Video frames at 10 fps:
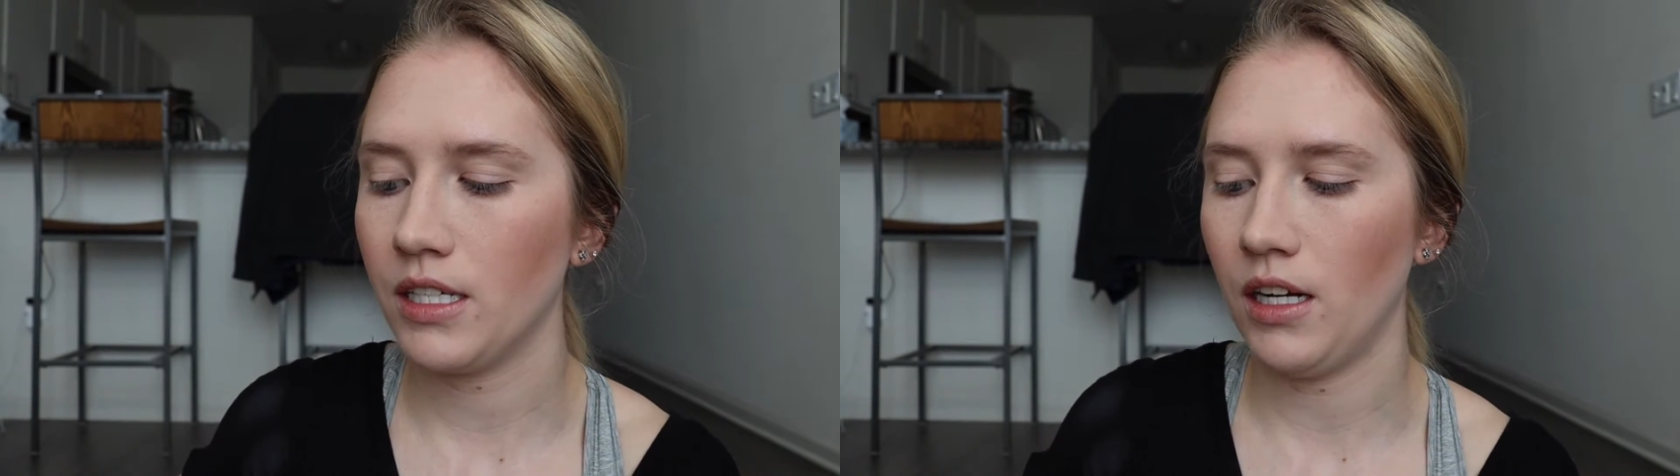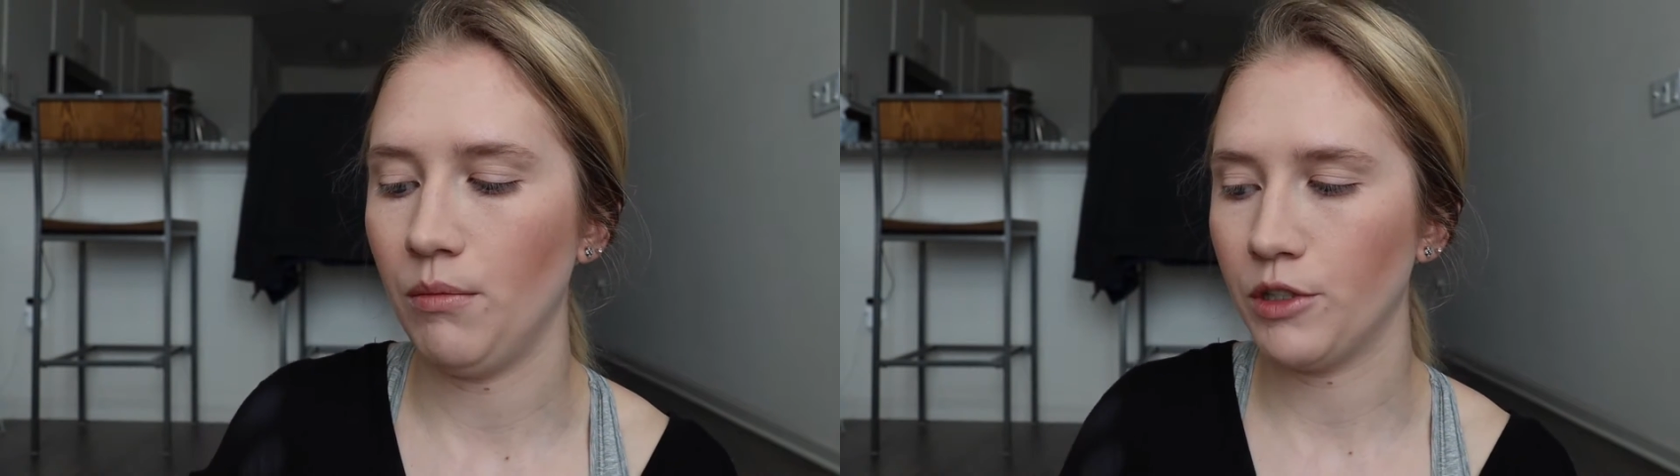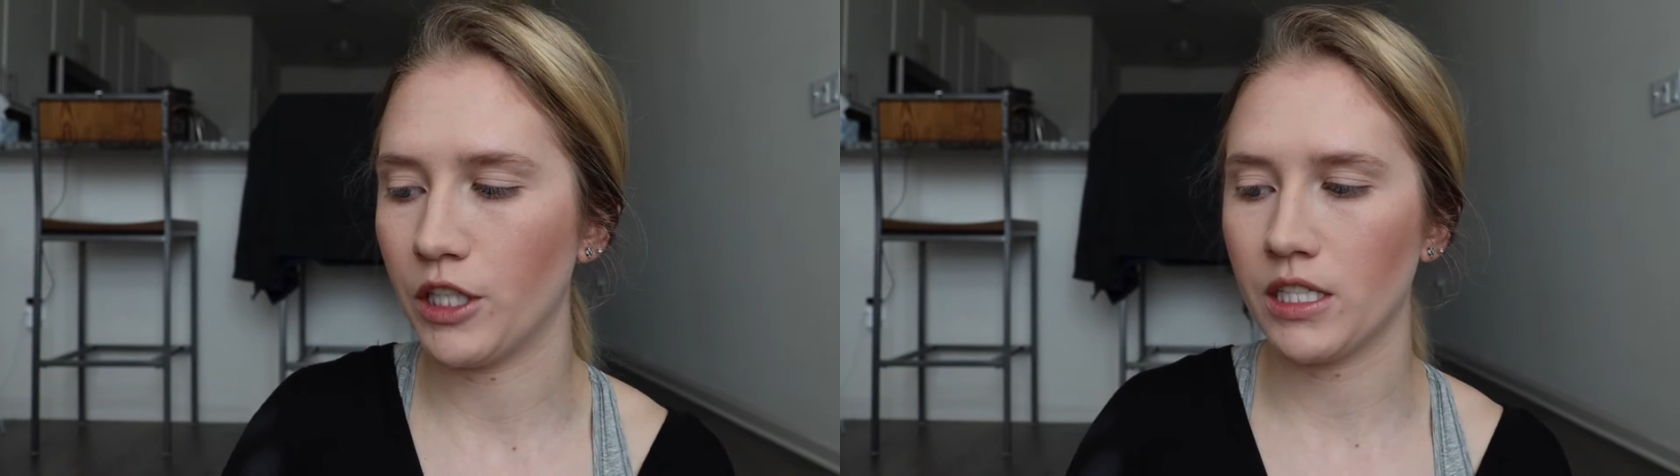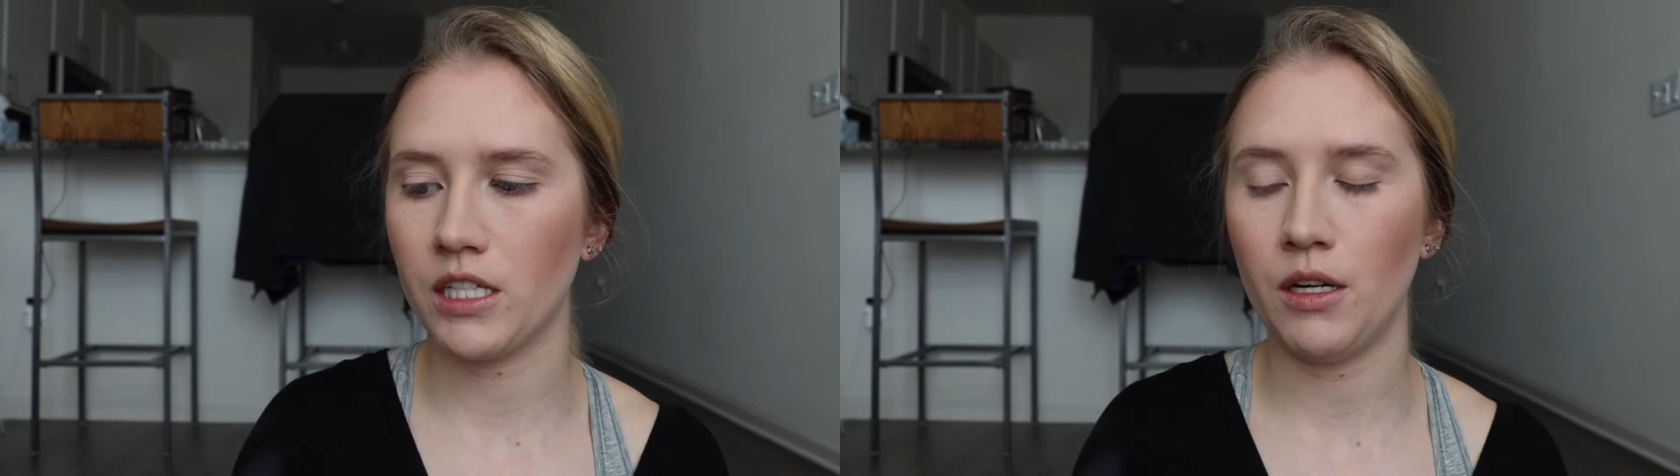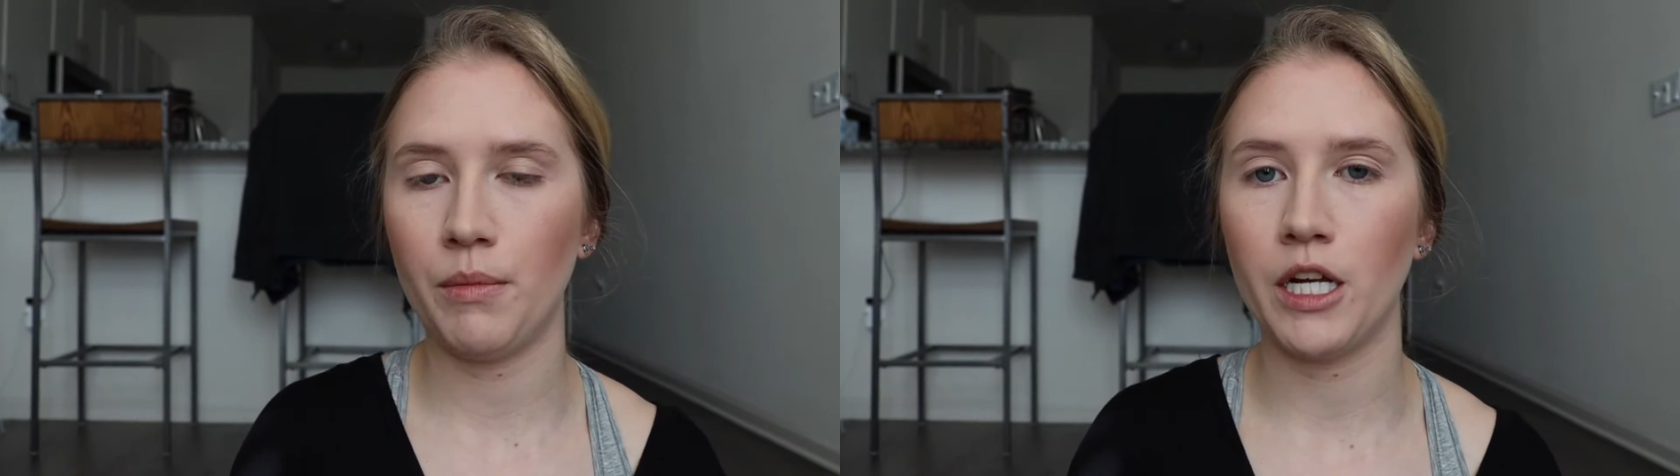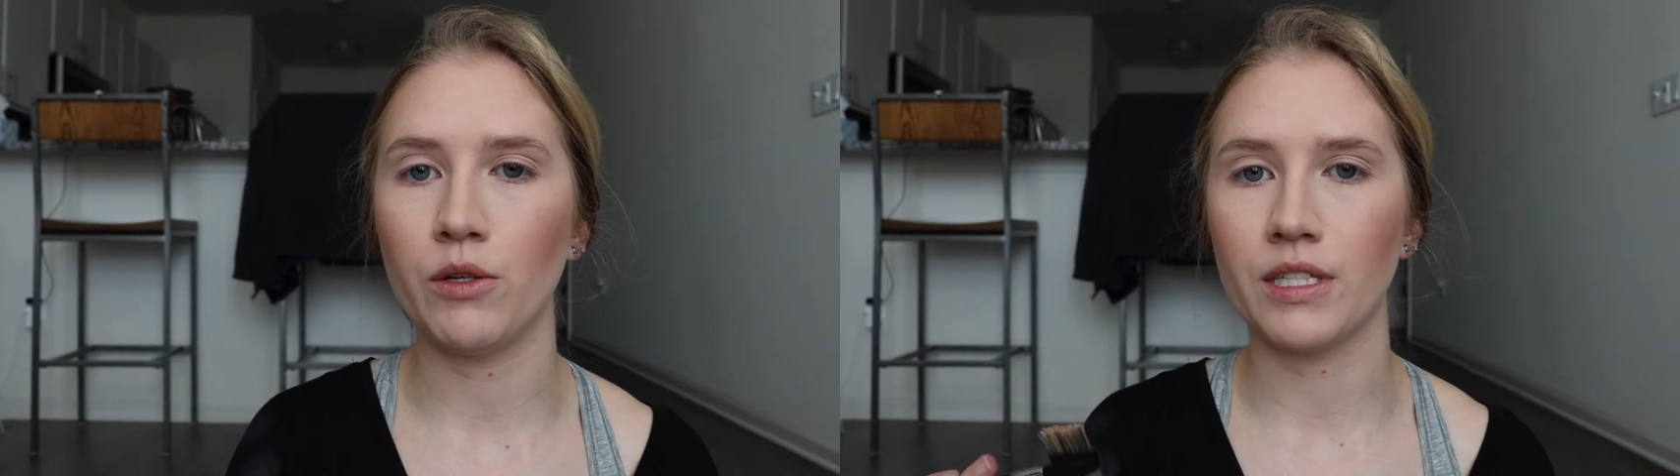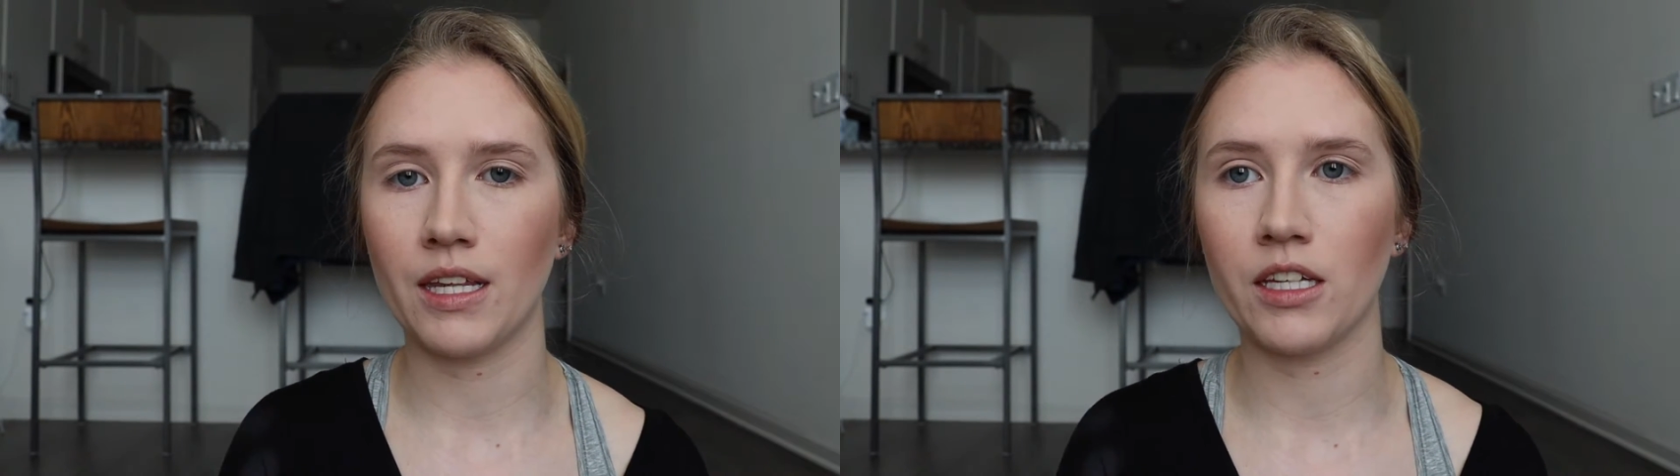I'm just going to be using